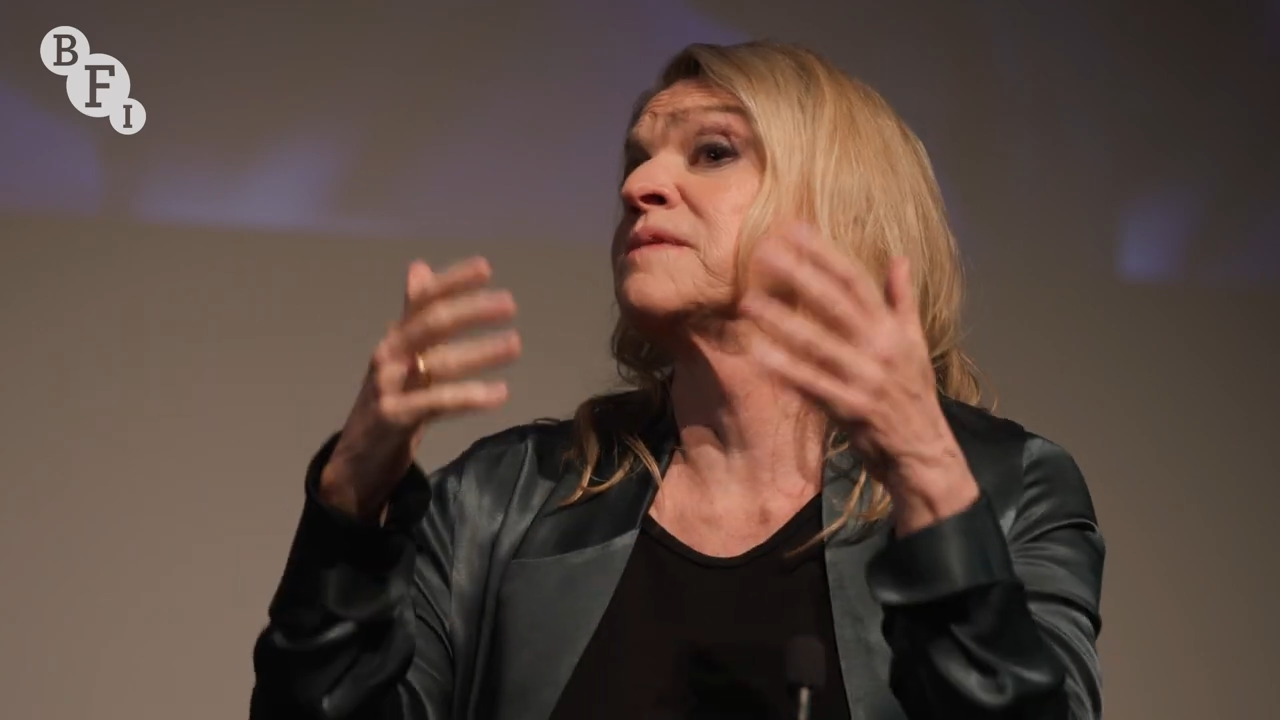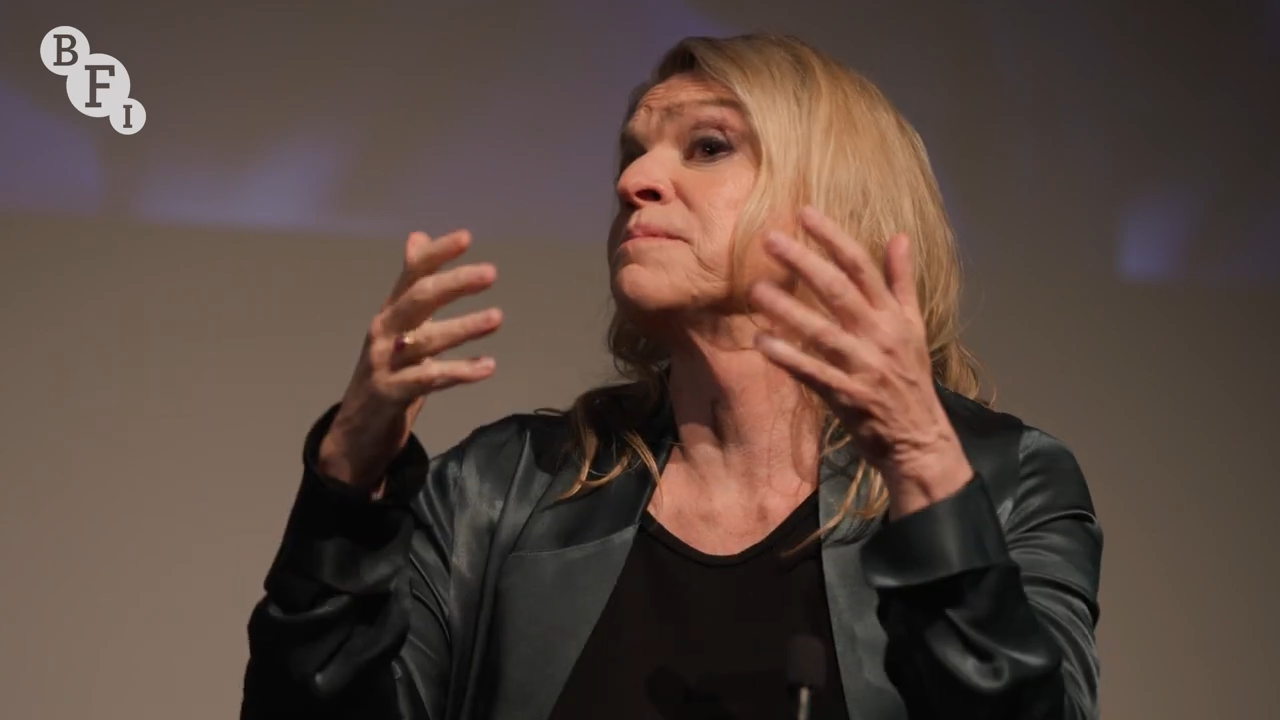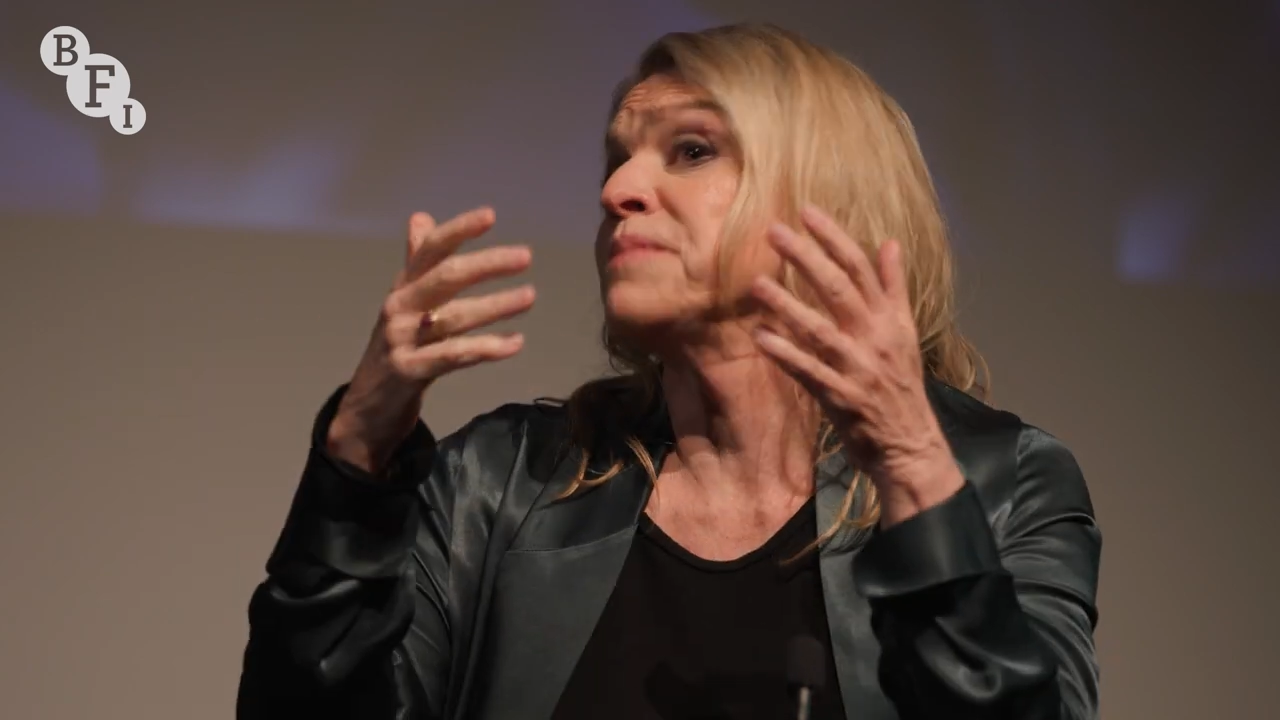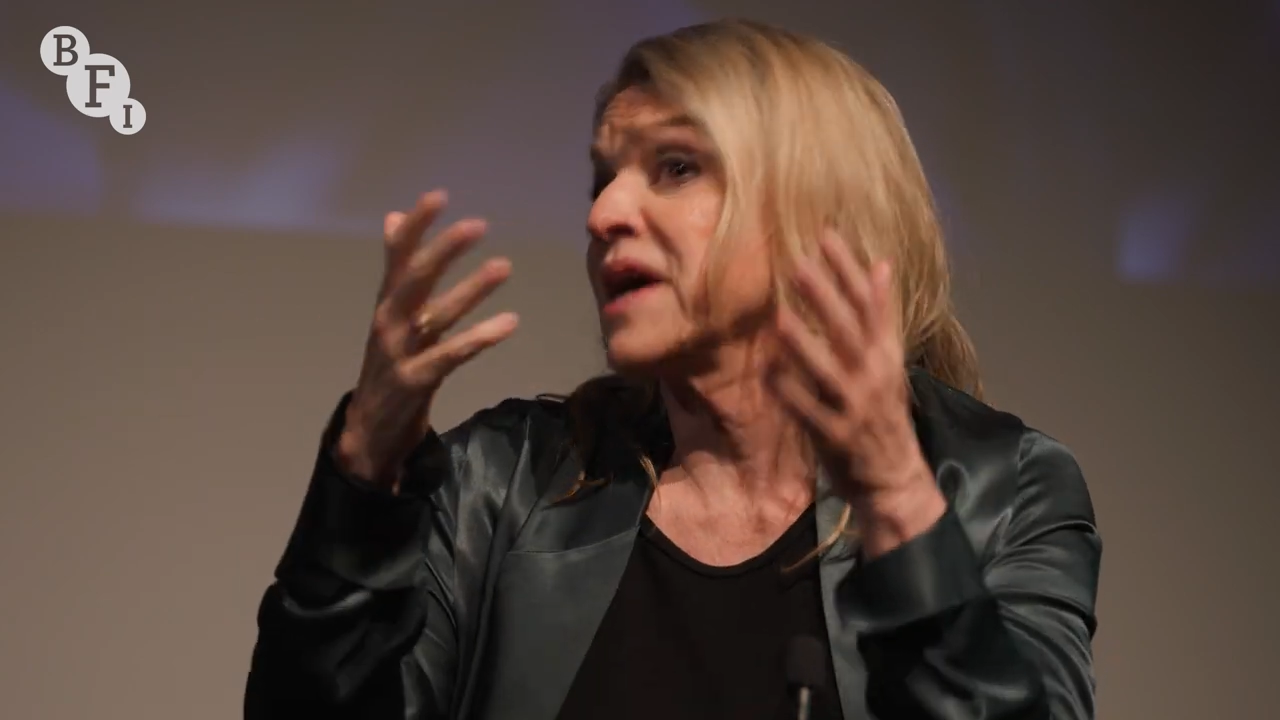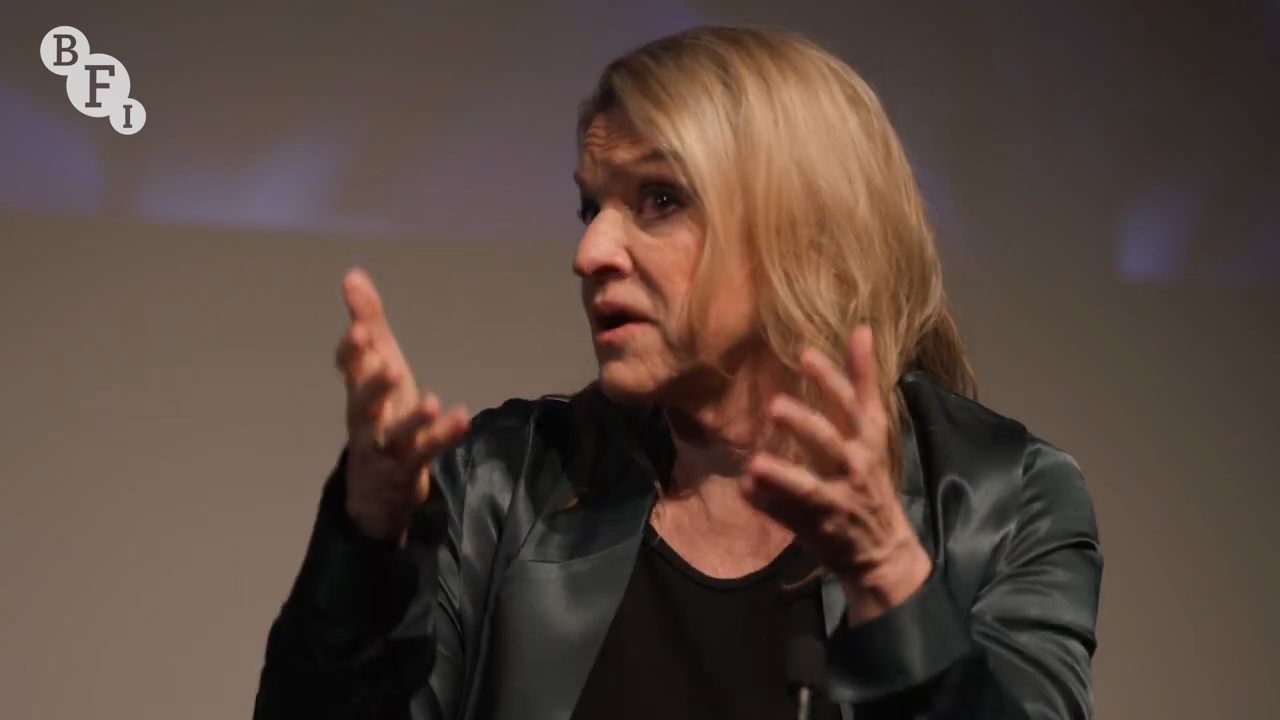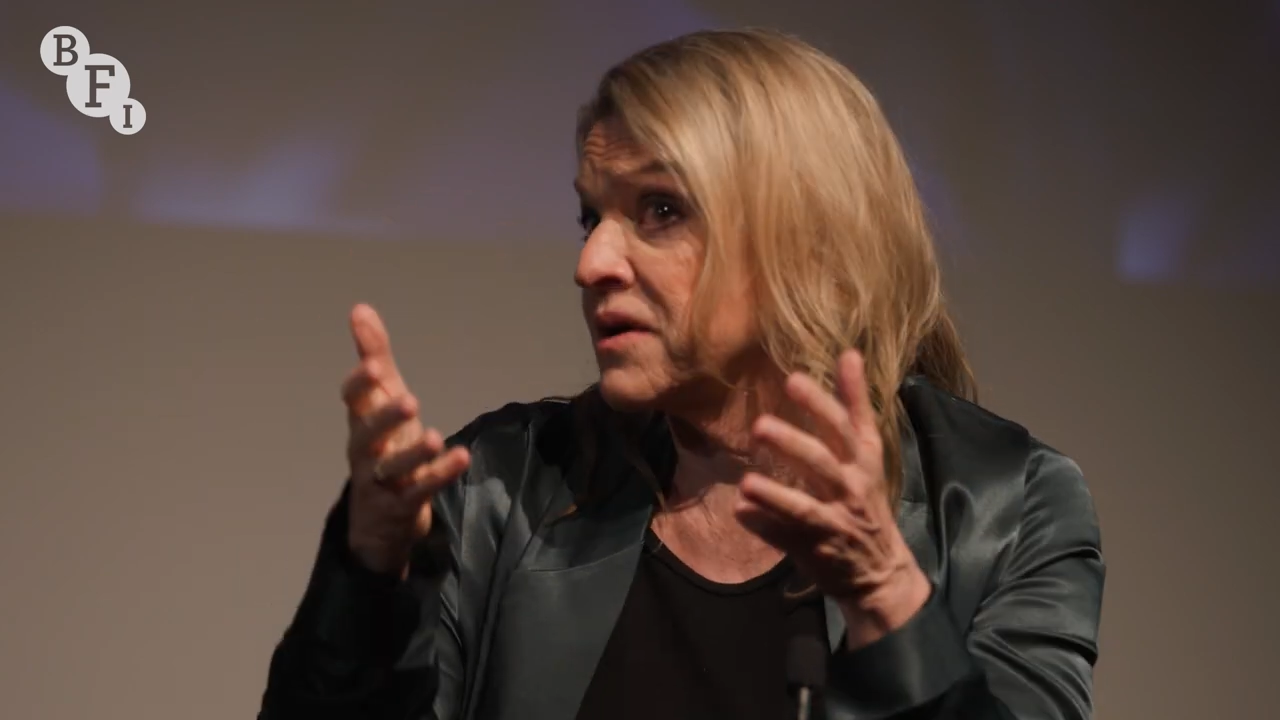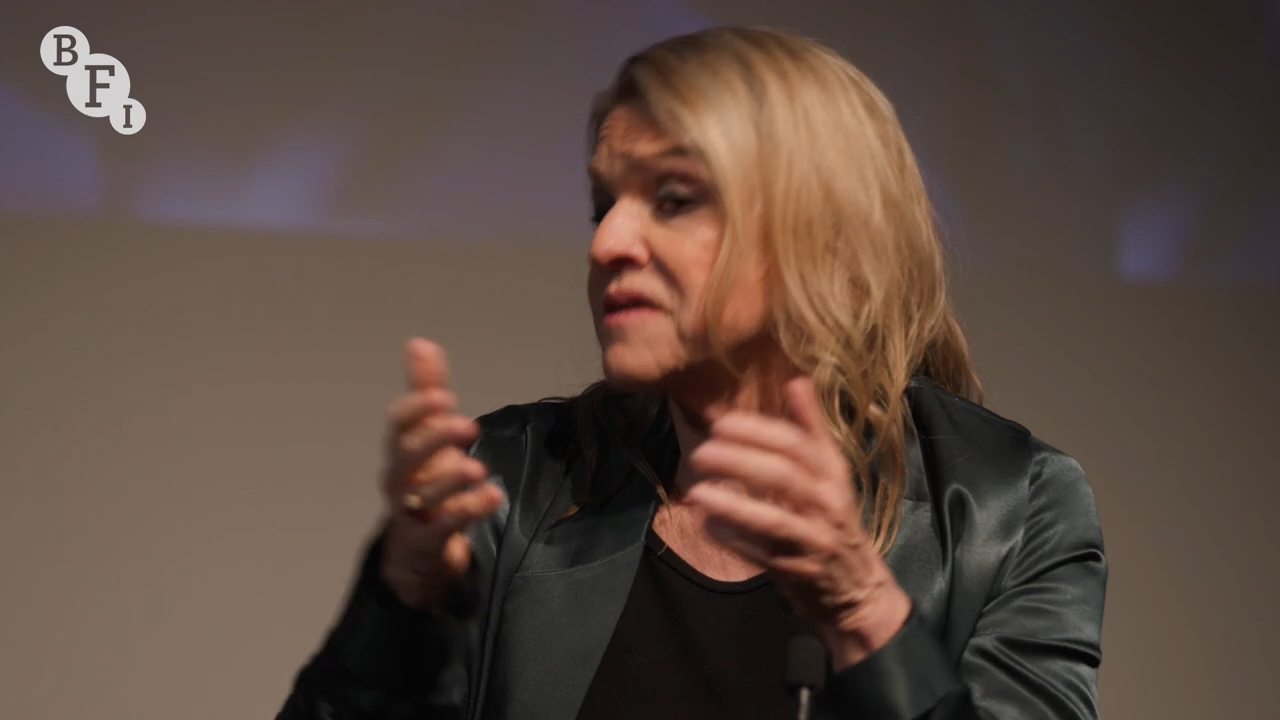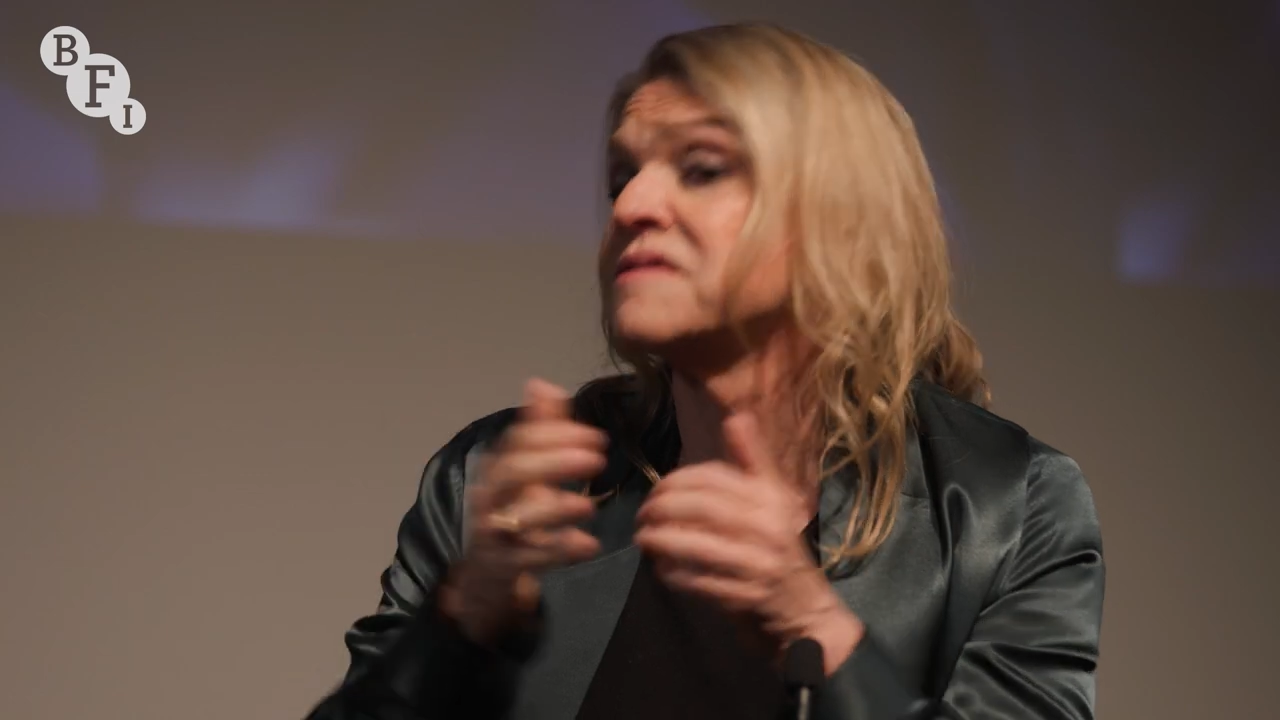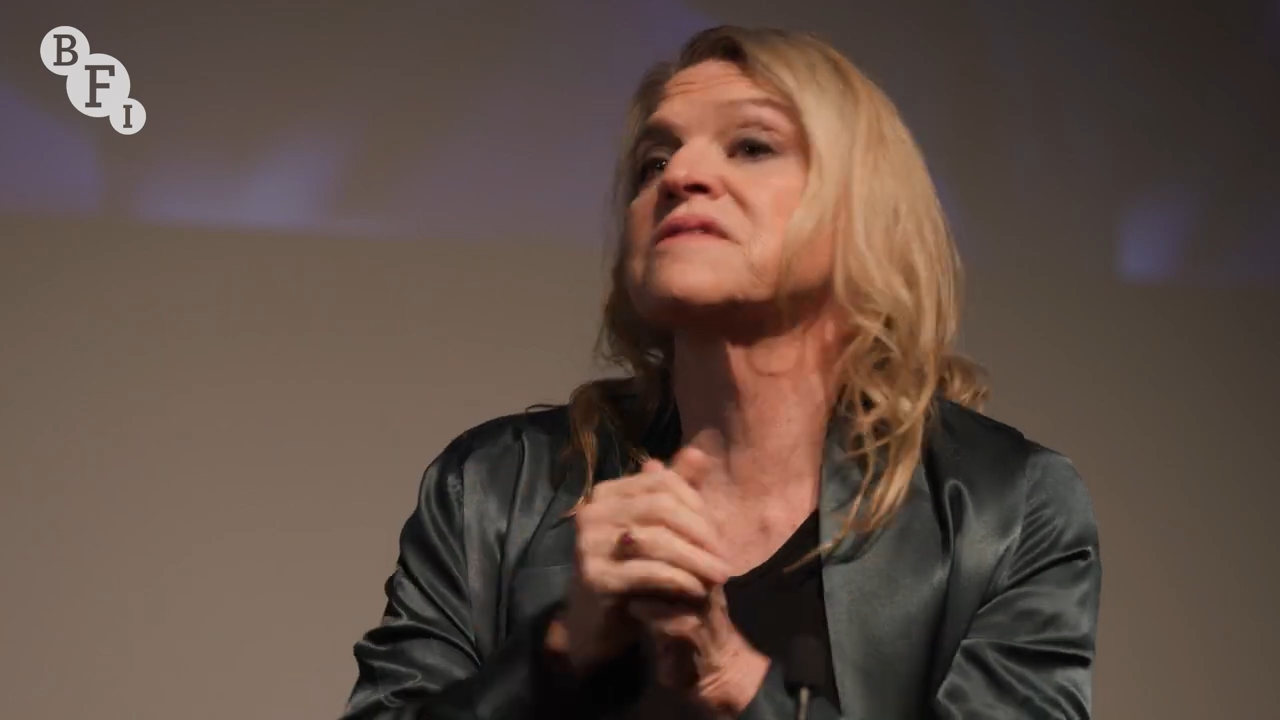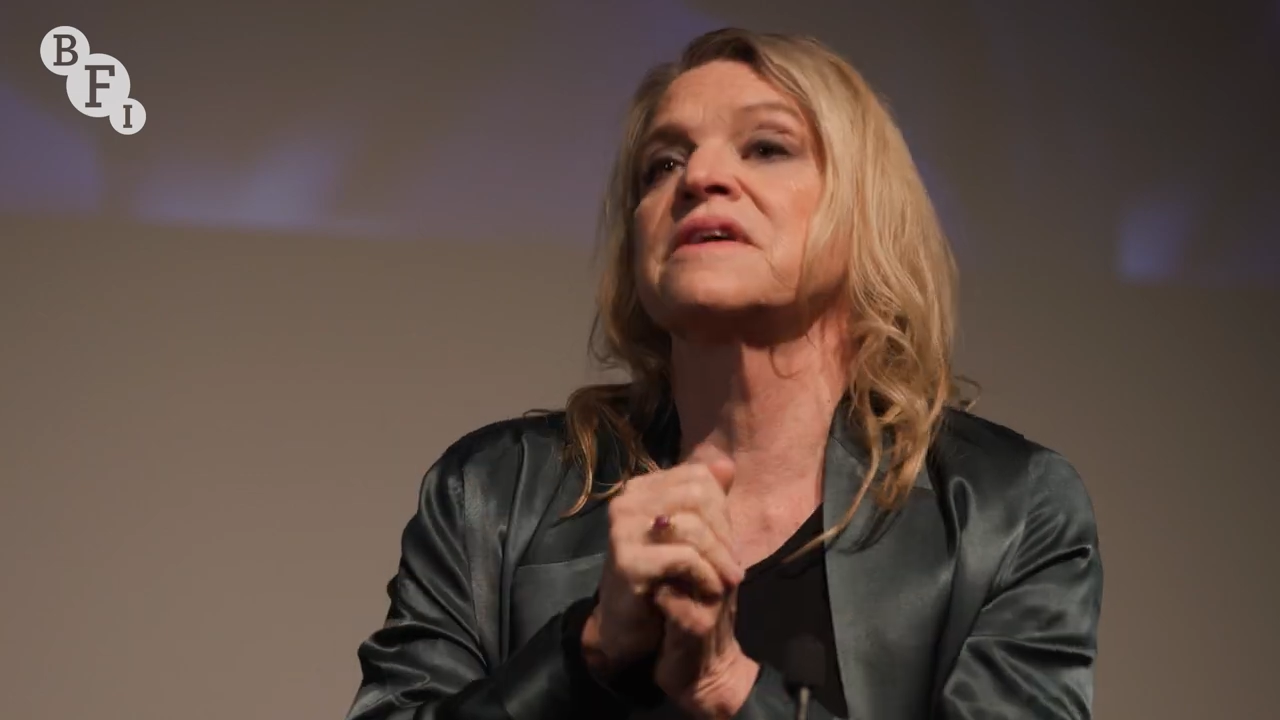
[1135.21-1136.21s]

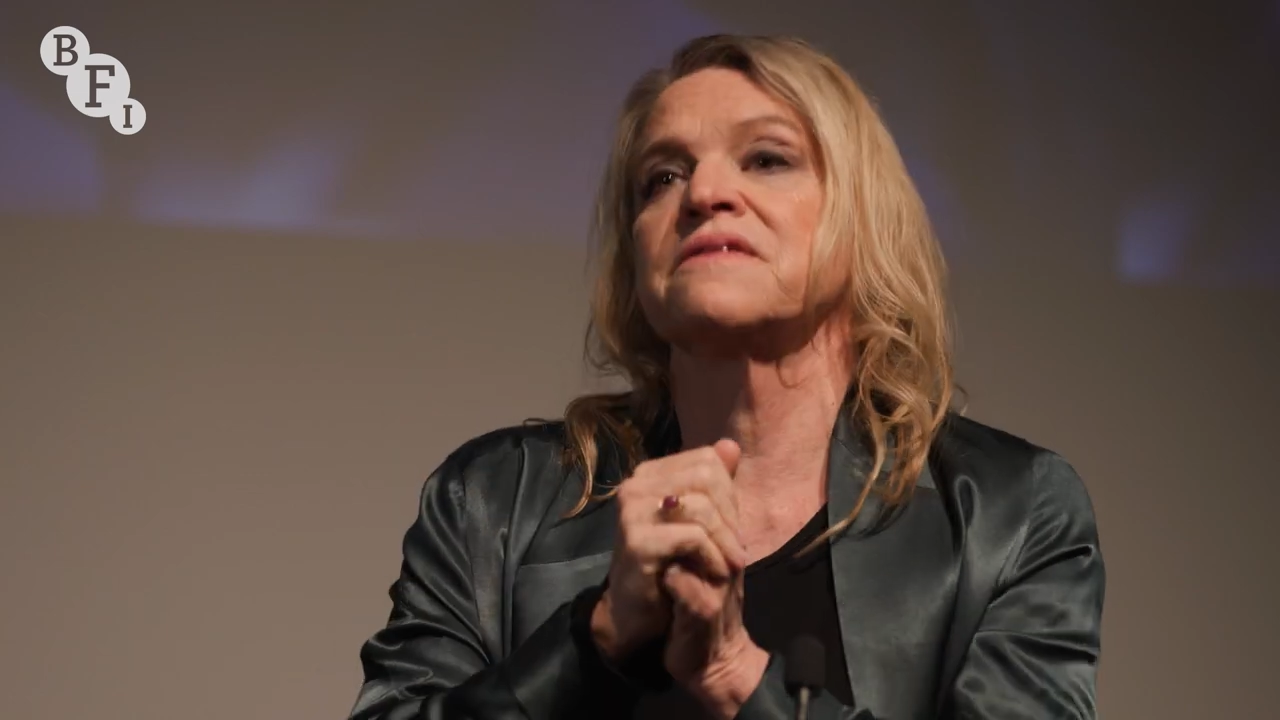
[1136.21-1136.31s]
embarrassed